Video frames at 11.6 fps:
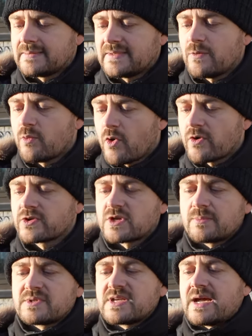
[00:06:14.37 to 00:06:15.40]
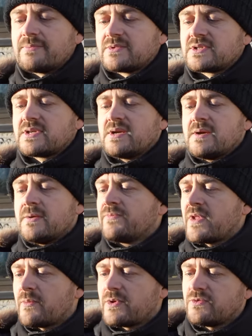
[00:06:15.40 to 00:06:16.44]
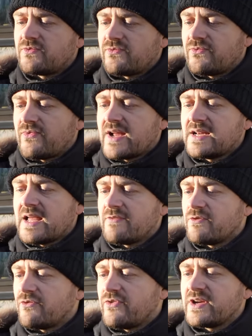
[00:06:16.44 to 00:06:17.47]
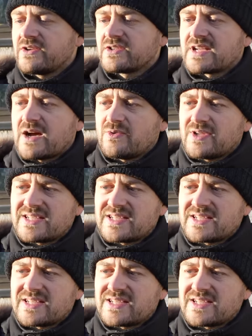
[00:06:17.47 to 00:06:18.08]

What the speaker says: They work sometimes, and when you finally have your fingers out,